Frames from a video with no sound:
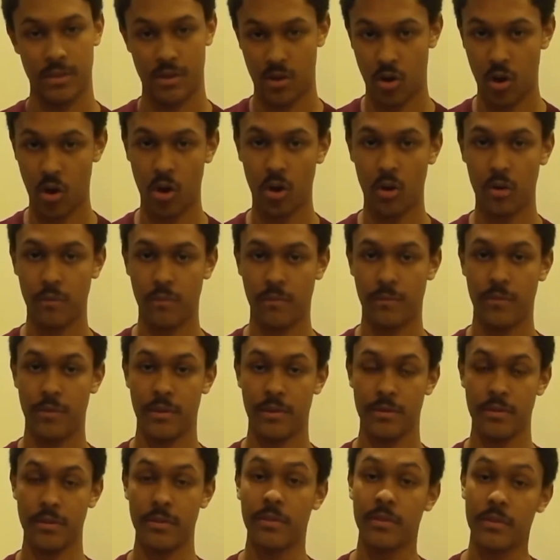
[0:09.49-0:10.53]
of
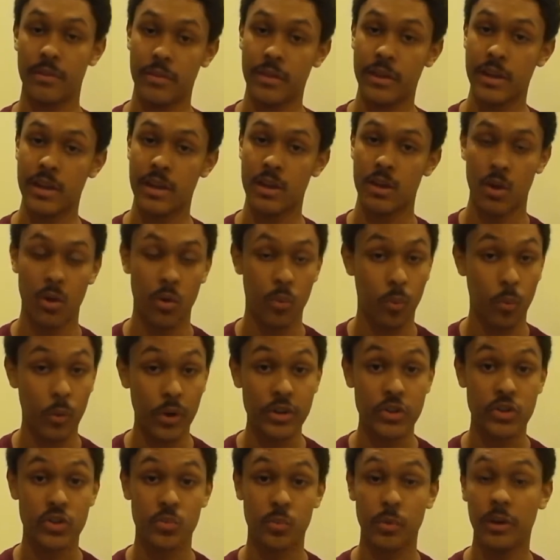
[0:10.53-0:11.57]
the
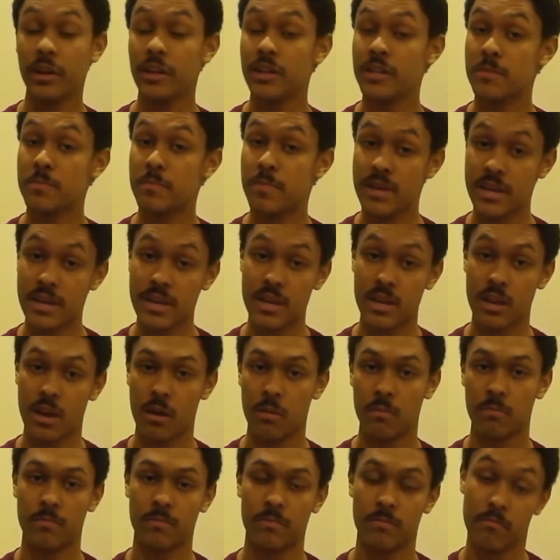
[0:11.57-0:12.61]
Which Will It Be
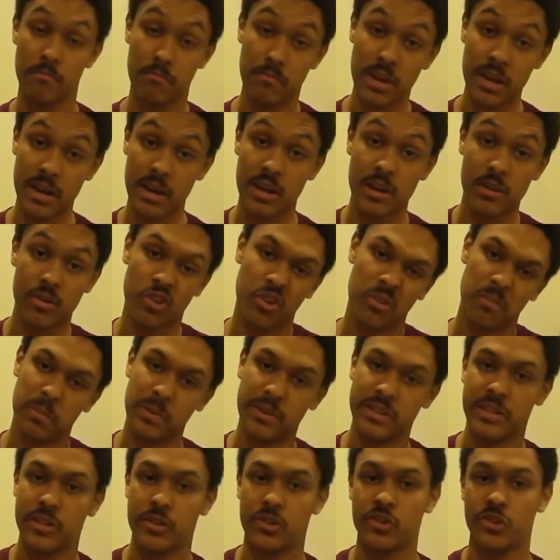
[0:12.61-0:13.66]
mini
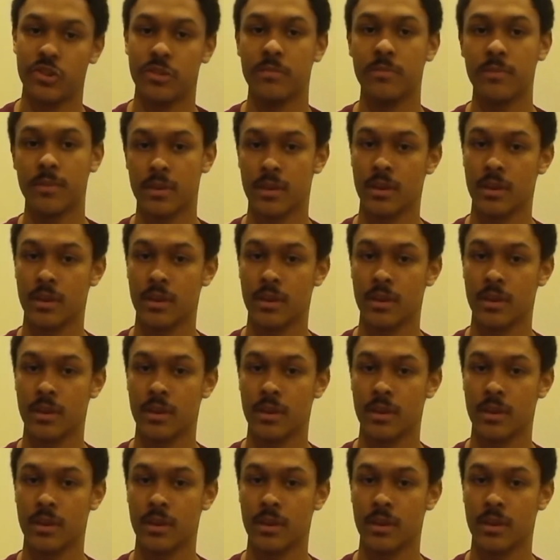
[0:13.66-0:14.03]
competition.